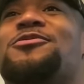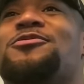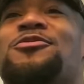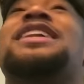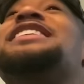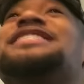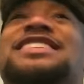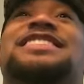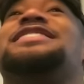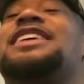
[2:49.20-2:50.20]
What is
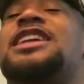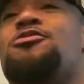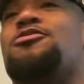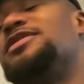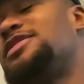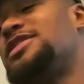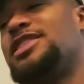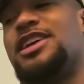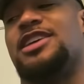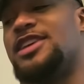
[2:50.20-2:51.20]
this? And it was
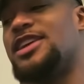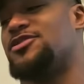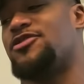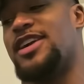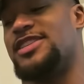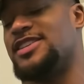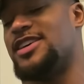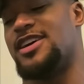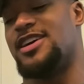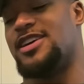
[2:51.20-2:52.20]
it's, it's
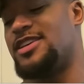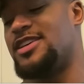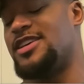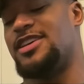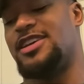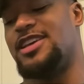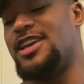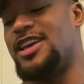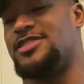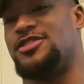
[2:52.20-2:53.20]
crazy. Uh,
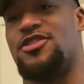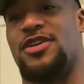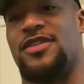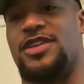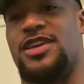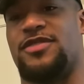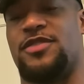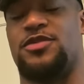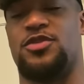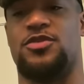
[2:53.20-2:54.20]
it's you know if you if,
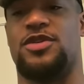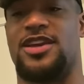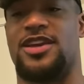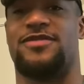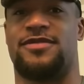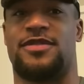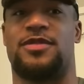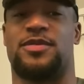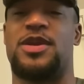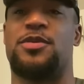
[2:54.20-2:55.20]
if you if
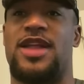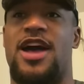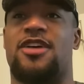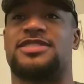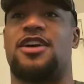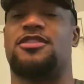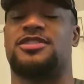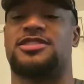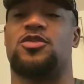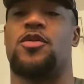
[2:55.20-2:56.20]
people on the outside
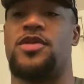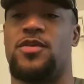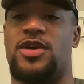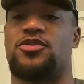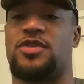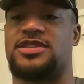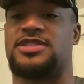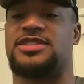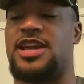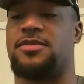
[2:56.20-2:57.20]
understood what we went through as a
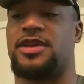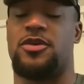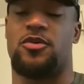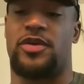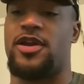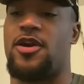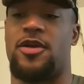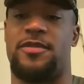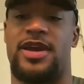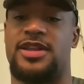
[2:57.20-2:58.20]
team to get where we
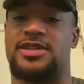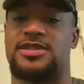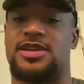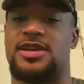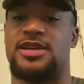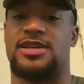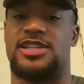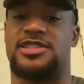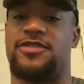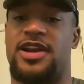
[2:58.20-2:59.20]
are, man, it's
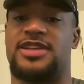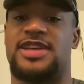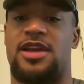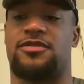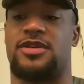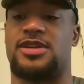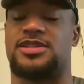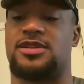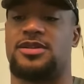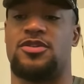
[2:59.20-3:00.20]
it's very exciting for
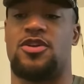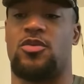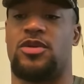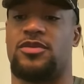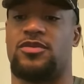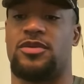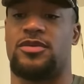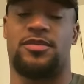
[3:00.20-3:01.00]
us, and you know we're, we're